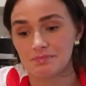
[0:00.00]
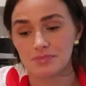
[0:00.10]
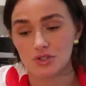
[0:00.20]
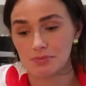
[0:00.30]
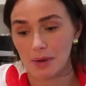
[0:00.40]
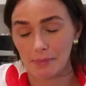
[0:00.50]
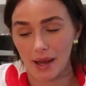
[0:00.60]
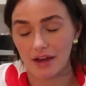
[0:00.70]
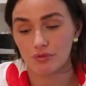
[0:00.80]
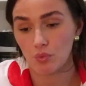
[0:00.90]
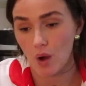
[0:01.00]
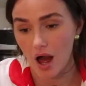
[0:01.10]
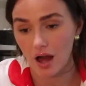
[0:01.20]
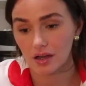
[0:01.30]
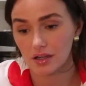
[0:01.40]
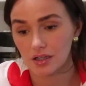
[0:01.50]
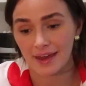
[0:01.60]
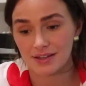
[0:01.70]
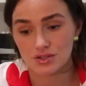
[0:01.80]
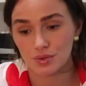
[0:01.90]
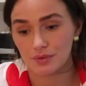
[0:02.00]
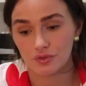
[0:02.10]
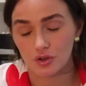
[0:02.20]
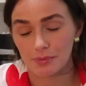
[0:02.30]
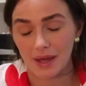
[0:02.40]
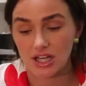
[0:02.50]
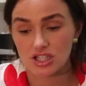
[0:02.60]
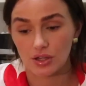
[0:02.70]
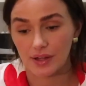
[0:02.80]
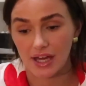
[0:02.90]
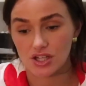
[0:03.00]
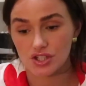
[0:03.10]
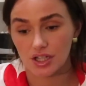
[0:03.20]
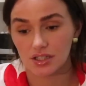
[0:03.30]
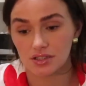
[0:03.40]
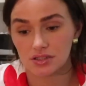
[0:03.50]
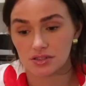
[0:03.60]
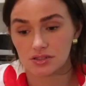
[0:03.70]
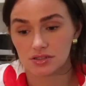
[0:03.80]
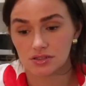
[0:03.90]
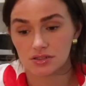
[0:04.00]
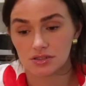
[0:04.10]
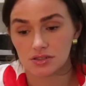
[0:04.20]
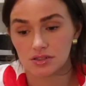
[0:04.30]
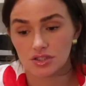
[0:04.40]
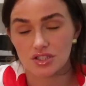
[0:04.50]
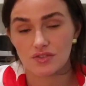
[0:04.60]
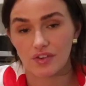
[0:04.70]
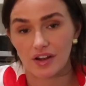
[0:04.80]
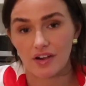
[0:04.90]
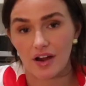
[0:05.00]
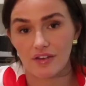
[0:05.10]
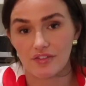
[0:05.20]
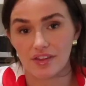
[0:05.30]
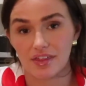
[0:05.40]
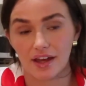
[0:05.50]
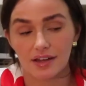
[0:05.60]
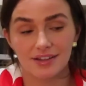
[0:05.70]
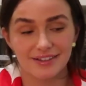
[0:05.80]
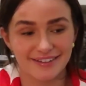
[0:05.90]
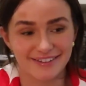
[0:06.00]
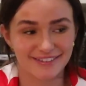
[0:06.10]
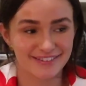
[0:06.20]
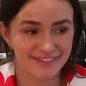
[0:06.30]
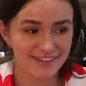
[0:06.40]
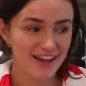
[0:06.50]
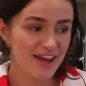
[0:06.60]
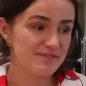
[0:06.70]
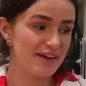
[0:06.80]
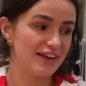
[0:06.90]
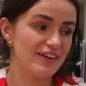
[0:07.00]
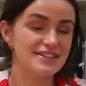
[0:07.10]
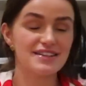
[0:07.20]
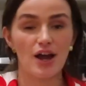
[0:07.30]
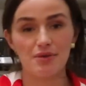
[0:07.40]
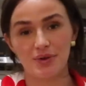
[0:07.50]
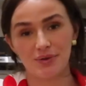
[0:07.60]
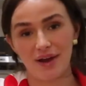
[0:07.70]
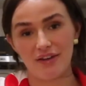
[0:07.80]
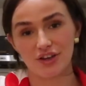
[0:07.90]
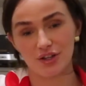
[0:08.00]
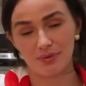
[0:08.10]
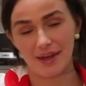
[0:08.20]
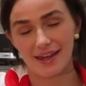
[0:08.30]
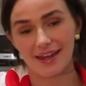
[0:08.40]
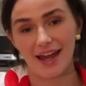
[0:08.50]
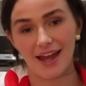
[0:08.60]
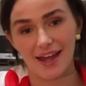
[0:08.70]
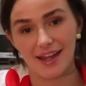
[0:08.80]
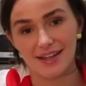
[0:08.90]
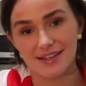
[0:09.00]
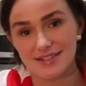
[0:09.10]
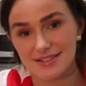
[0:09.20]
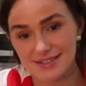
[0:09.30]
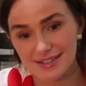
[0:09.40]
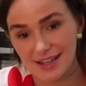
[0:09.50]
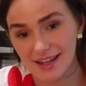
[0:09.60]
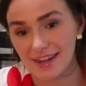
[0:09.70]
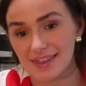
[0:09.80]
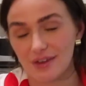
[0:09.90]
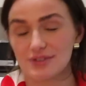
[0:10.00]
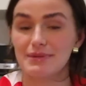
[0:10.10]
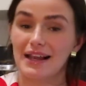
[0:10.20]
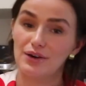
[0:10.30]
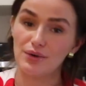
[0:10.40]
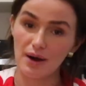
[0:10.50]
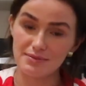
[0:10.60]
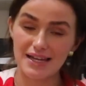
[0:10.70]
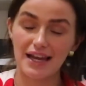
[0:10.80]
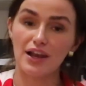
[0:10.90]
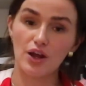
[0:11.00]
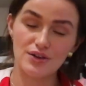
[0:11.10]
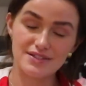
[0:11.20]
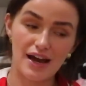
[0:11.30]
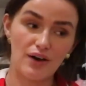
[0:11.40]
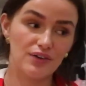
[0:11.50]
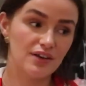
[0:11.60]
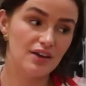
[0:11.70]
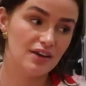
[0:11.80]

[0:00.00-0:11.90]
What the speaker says: do mum life, work, get to and from each location. Just figure out everything. But anyways, I hope you all have a good week. And that was my little update, lowdown.